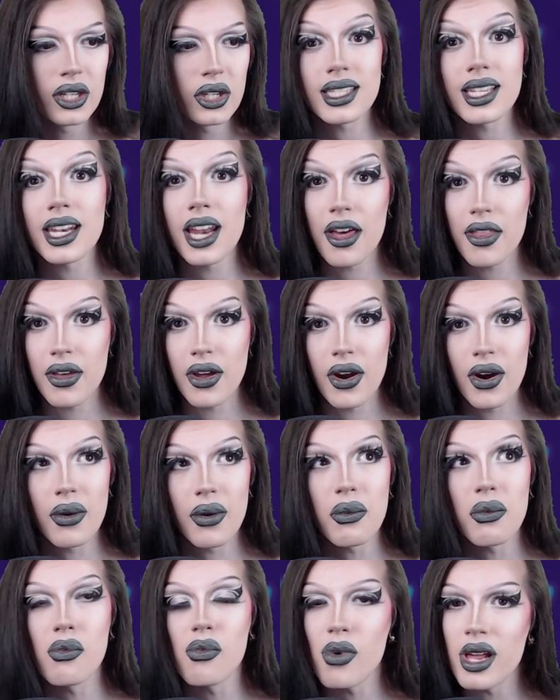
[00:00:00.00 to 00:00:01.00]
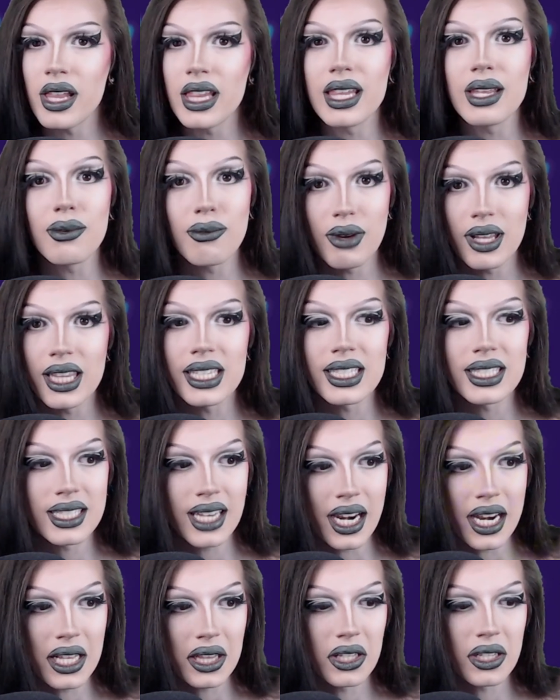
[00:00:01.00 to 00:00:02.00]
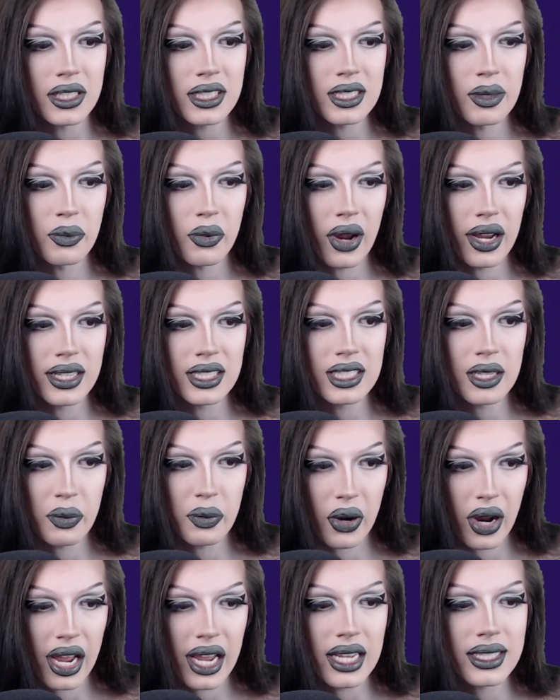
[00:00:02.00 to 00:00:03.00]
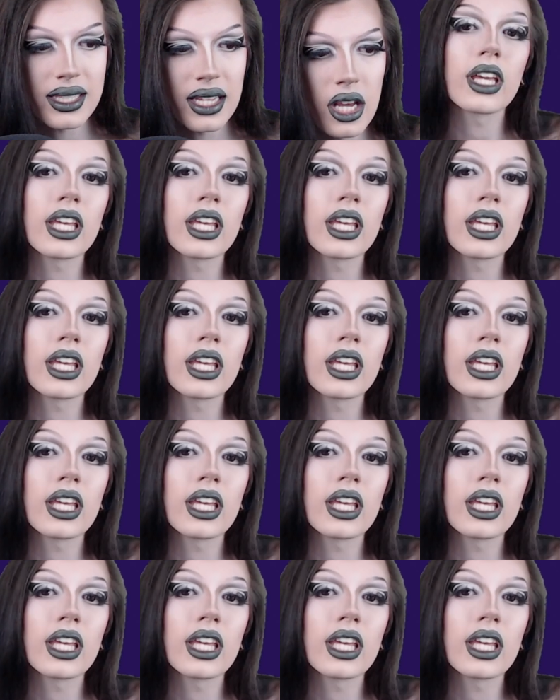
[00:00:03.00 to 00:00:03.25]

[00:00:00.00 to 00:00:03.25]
Another really, really stunning look, surprise, surprise.